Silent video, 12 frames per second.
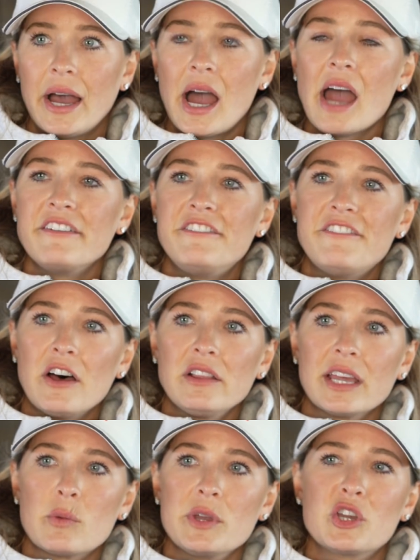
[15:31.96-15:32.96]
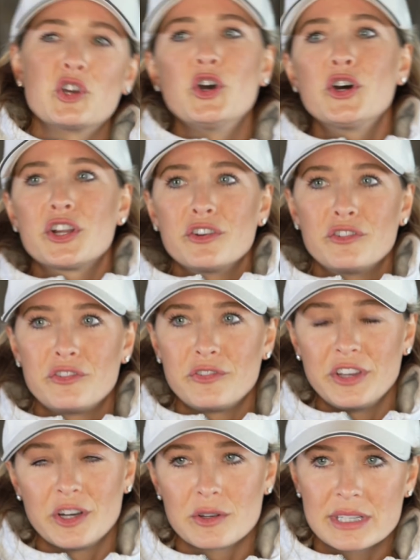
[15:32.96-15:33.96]
I felt like we could have,
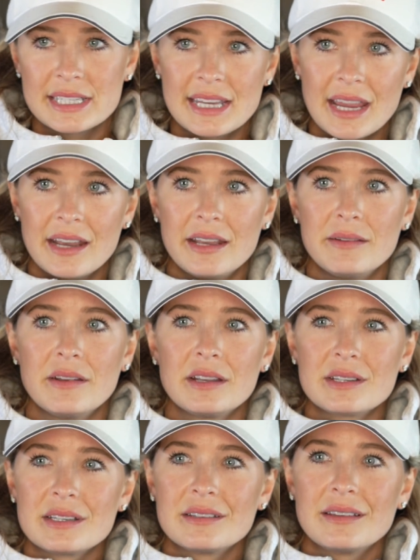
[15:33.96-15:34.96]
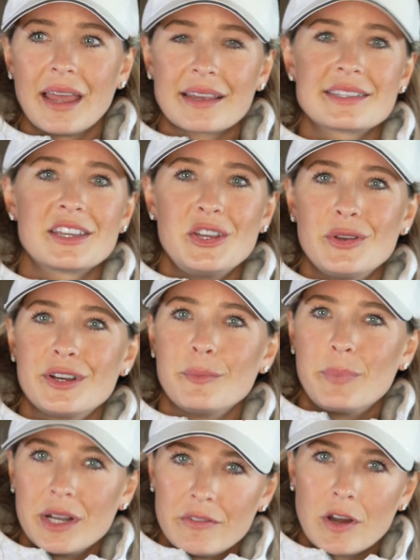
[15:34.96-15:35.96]
stayed and executed a
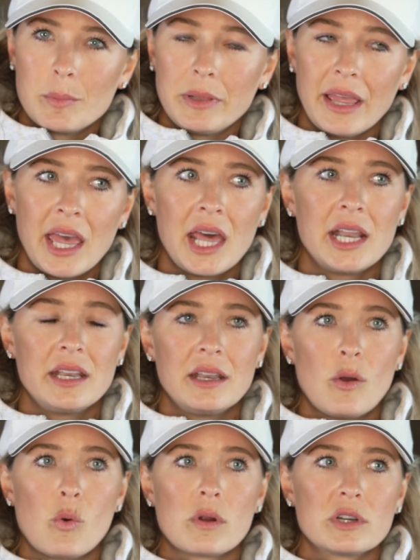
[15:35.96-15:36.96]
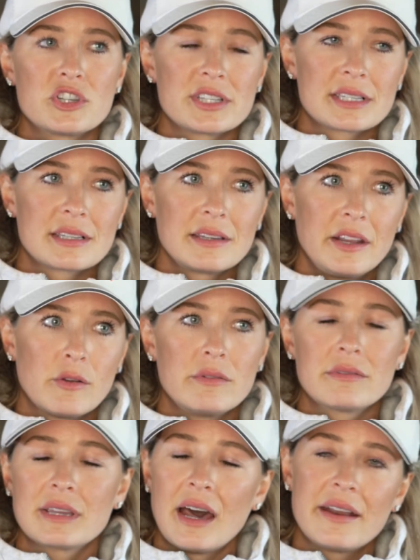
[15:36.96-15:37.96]
bit of our plan, or just,
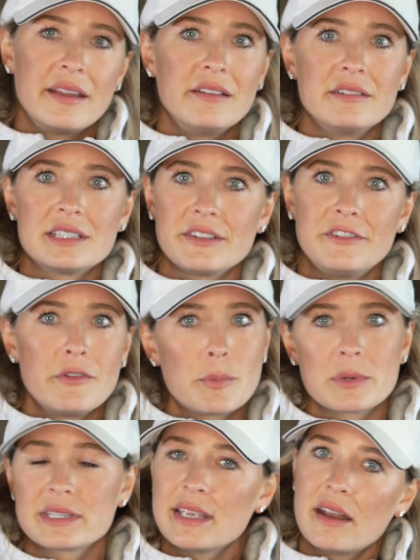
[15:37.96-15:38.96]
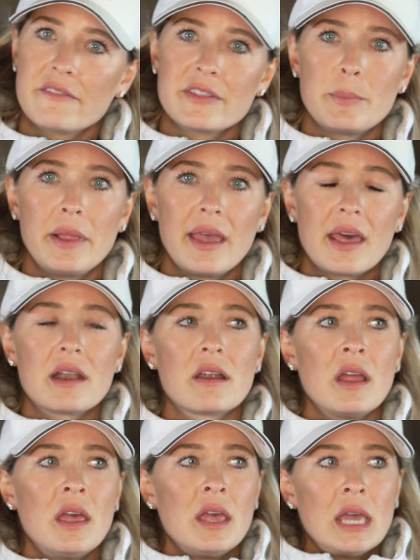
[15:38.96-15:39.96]
cut it into 50% of the plan, or.
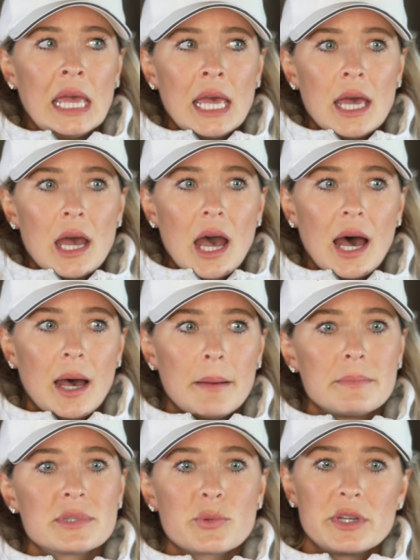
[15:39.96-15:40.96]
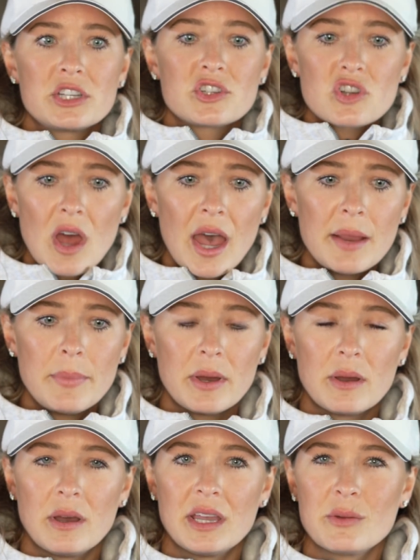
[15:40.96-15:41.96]
So we tried,
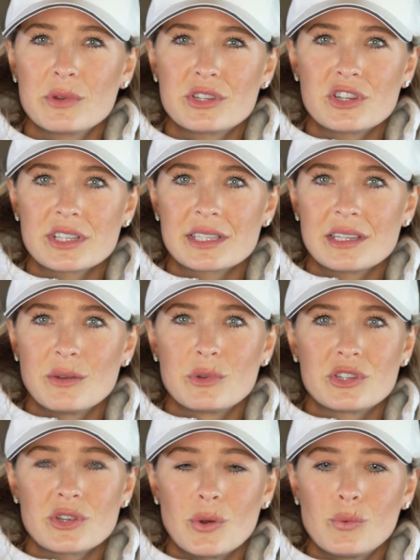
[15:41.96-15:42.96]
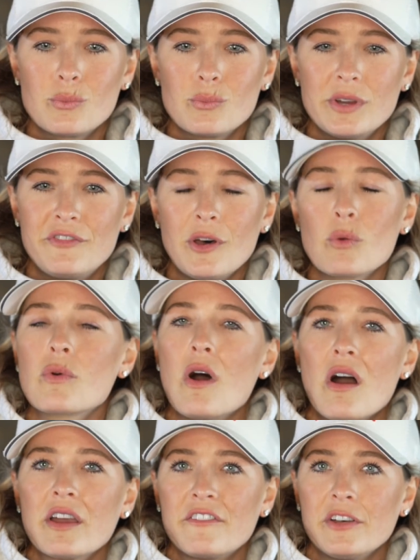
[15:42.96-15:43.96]
but it felt
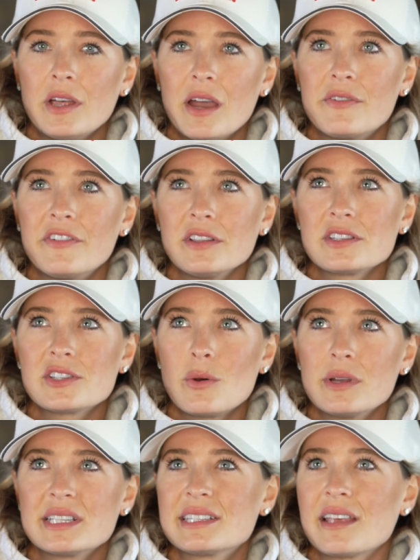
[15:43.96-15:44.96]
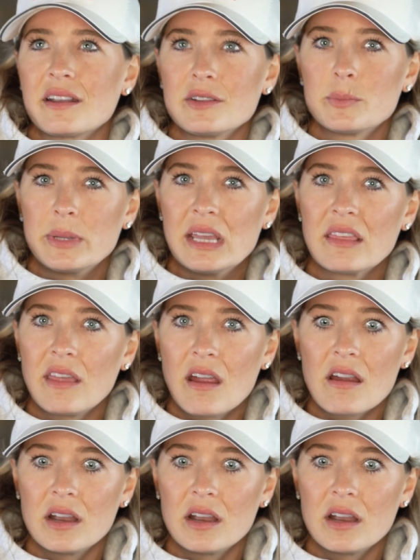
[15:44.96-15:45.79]
wrong. I felt so unsettled being there.